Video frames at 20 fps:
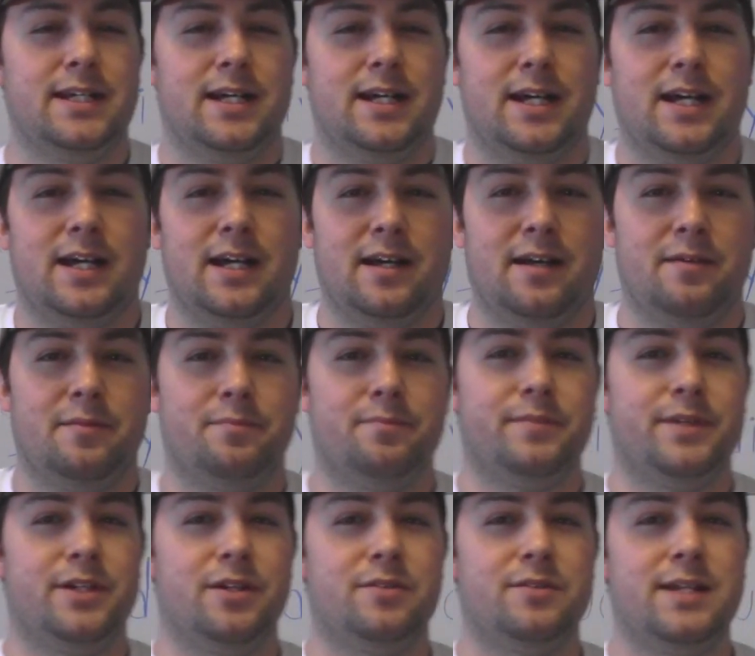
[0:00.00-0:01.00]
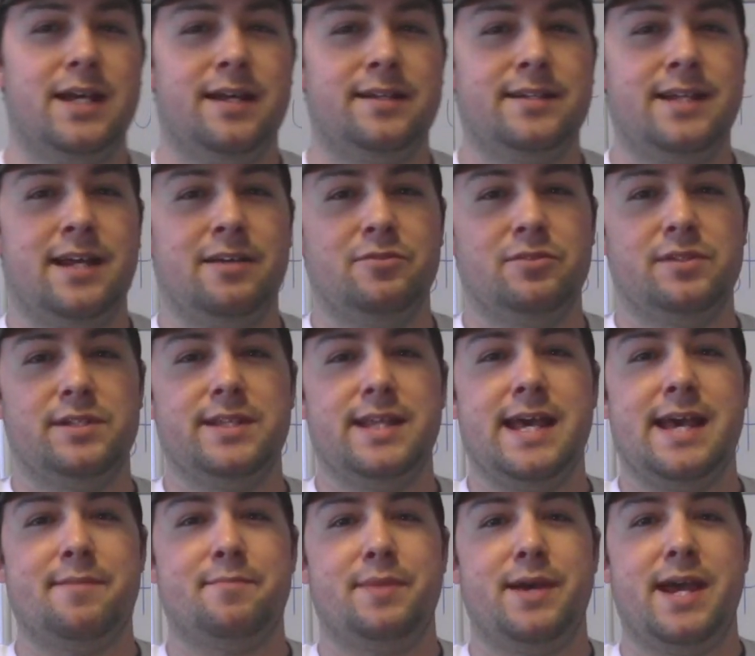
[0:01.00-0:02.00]
you know, not really
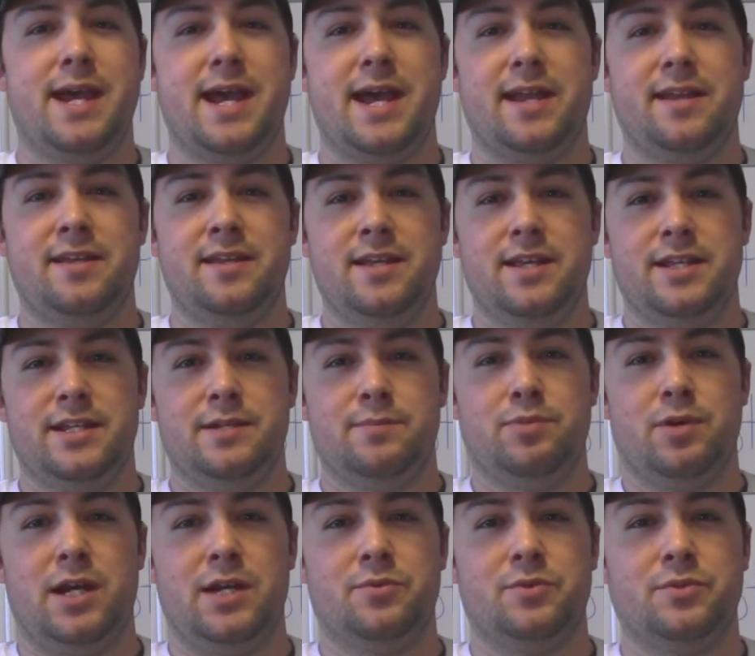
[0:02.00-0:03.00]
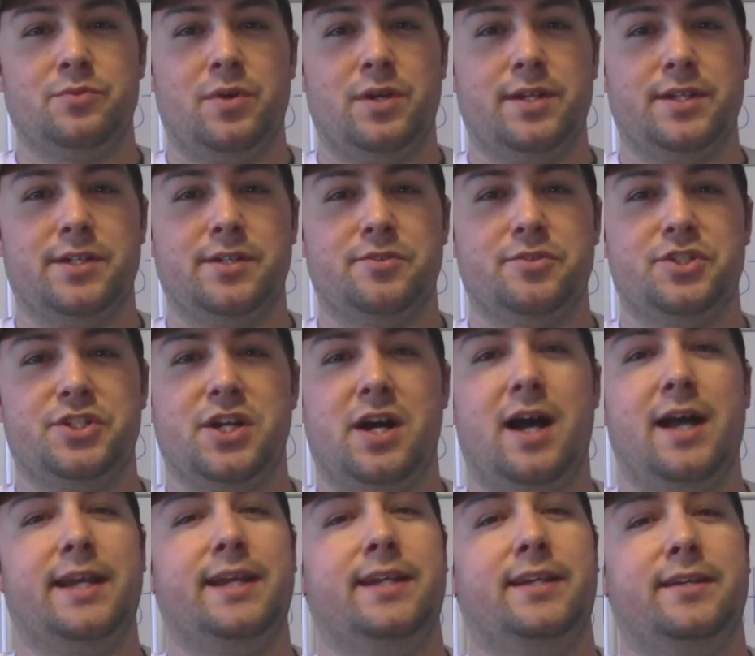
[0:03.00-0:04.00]
that bad. You probably wouldn't want to go
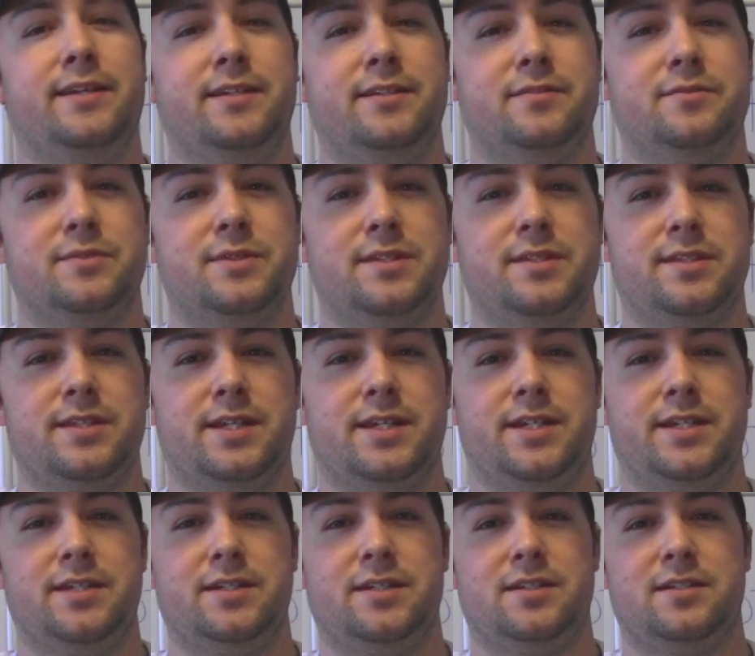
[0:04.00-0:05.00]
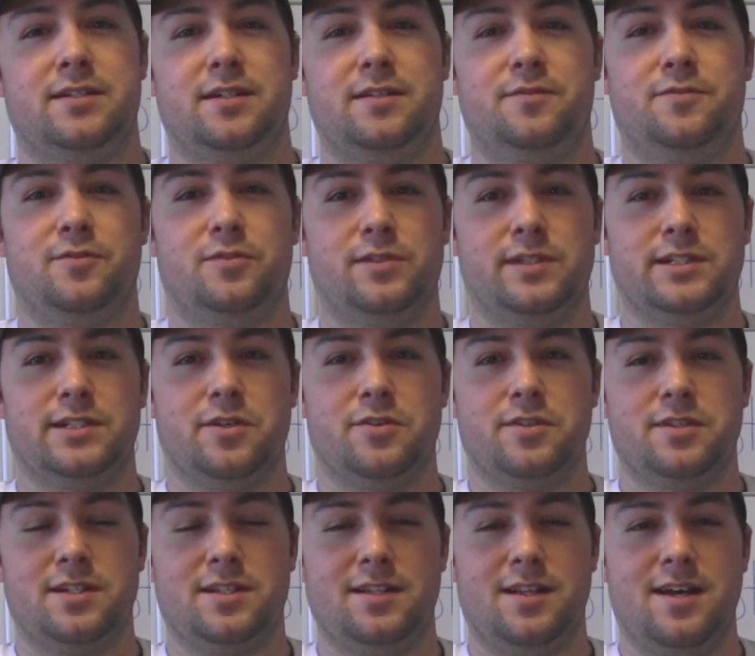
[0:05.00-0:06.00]
jogging in it with a fully
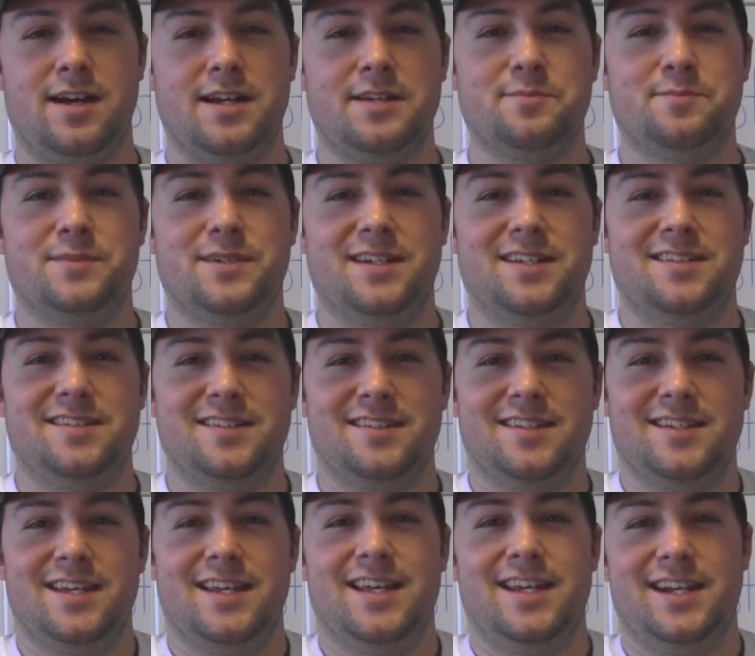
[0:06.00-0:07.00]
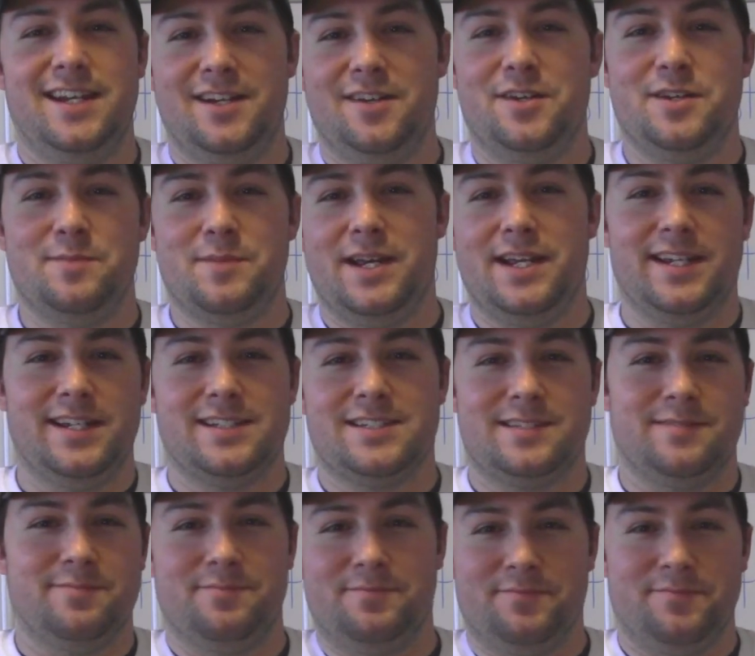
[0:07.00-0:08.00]
loaded Glock, but you know, you might get
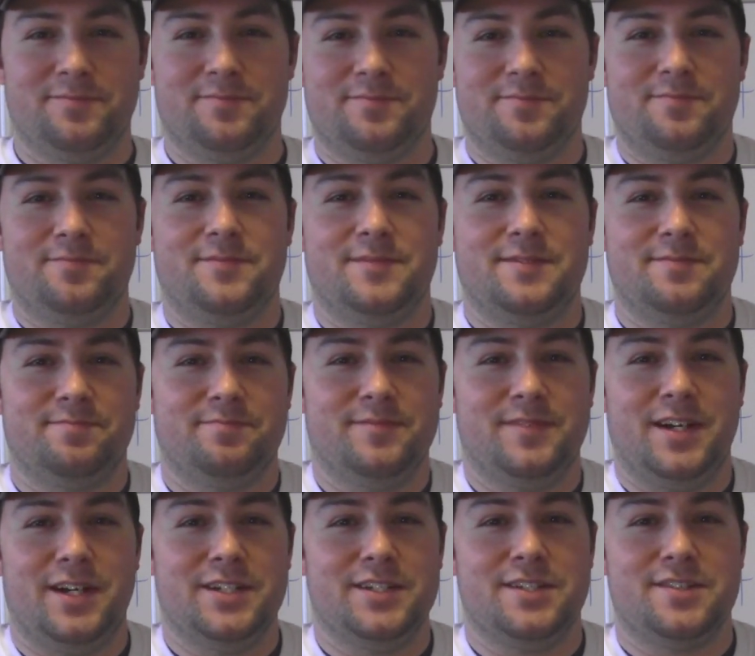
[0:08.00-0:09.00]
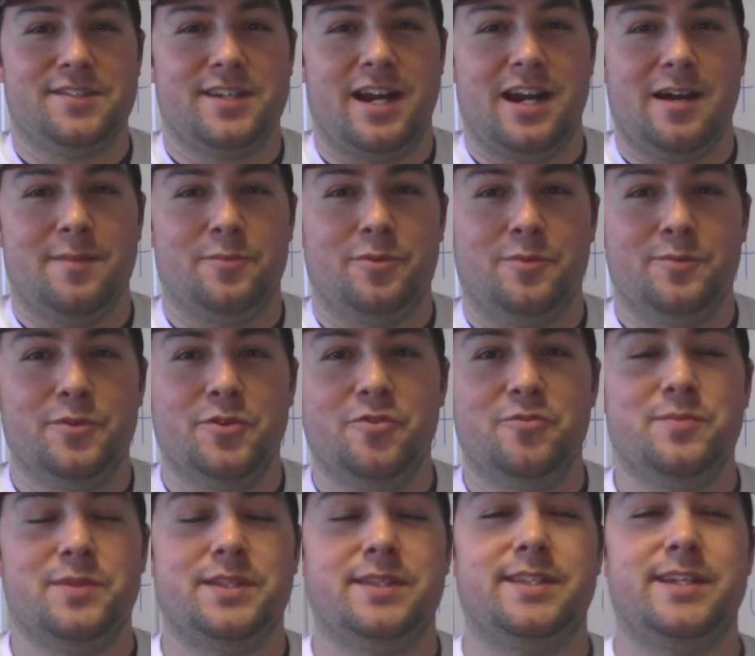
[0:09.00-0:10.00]
some undesirable
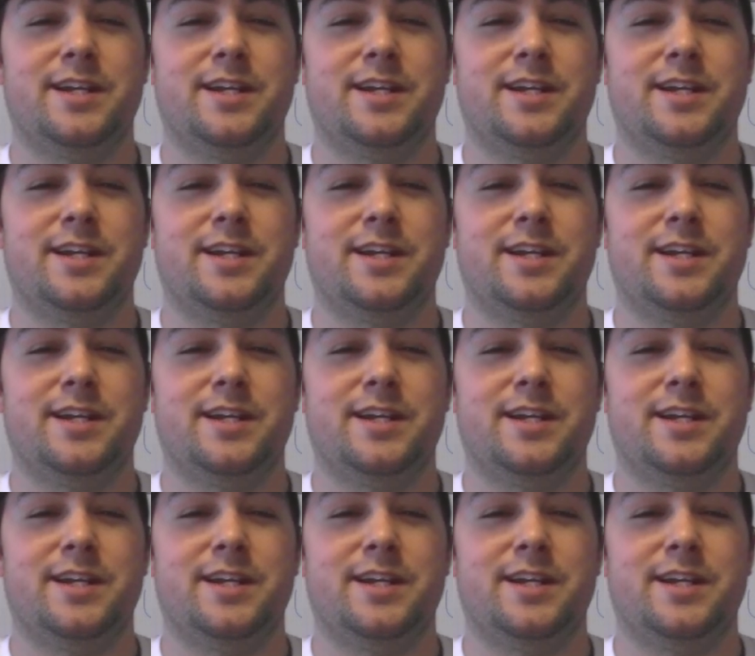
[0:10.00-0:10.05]
movement